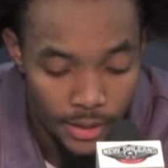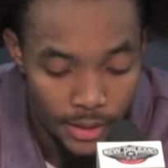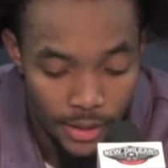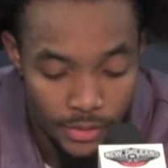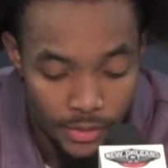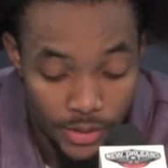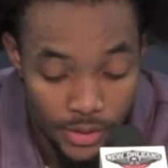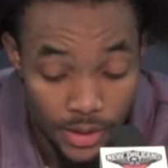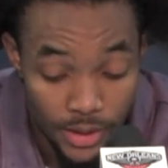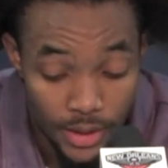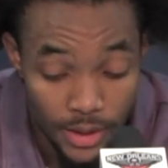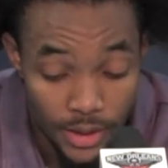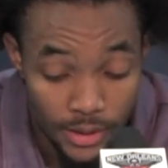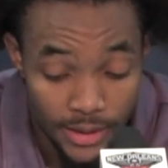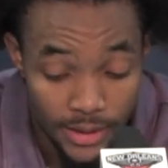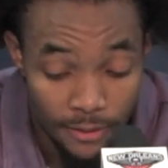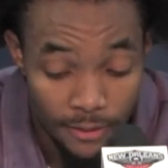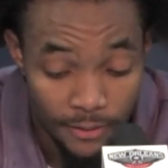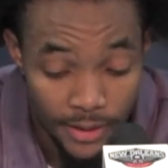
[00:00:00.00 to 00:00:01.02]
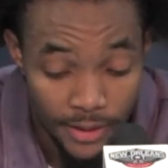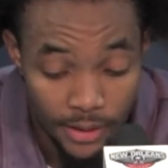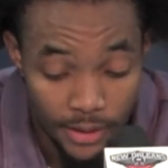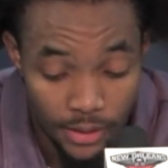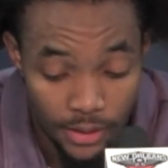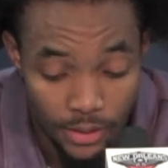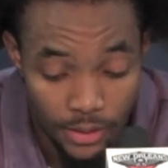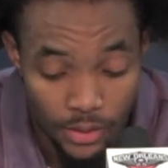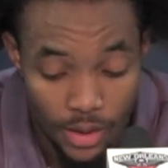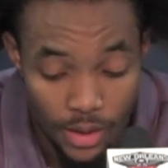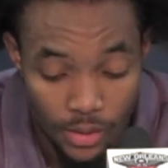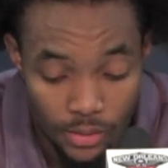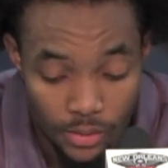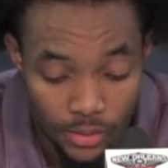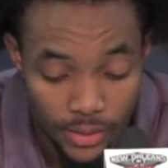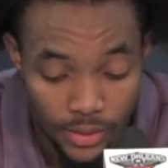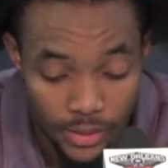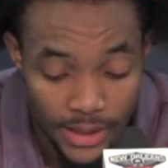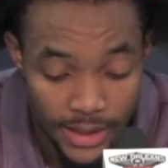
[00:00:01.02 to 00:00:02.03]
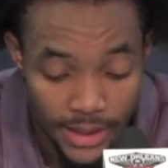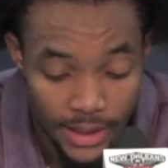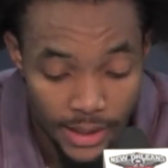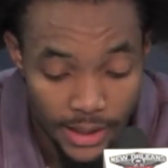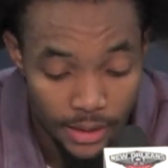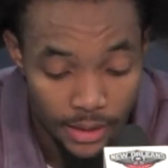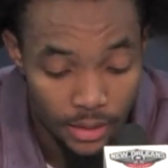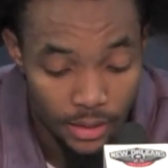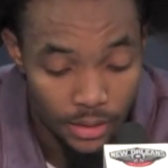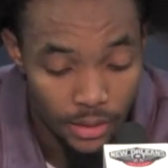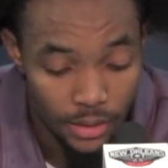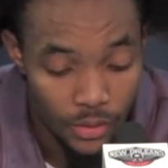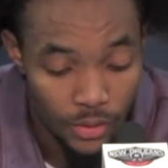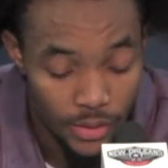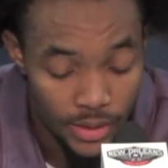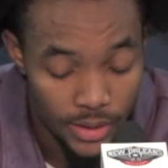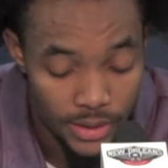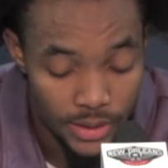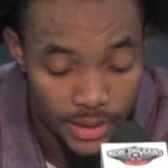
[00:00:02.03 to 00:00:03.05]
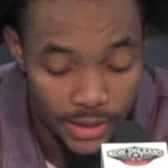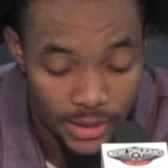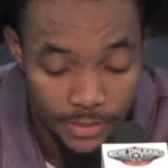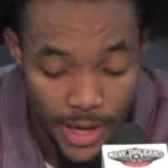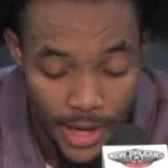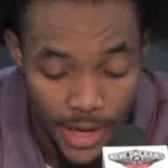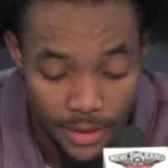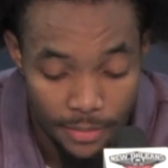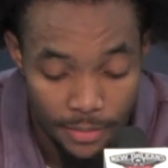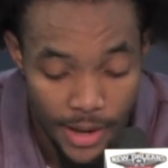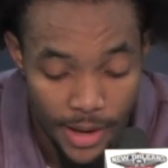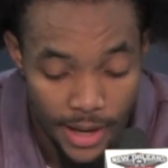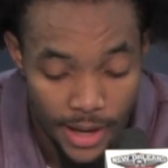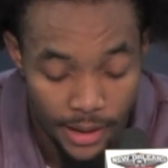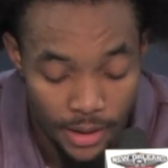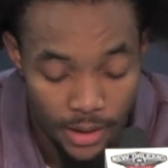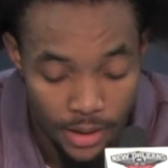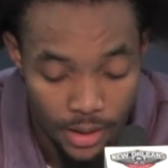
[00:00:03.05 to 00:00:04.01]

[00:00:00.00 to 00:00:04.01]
It was good. Definitely, you know, needed it going into this back-to-back.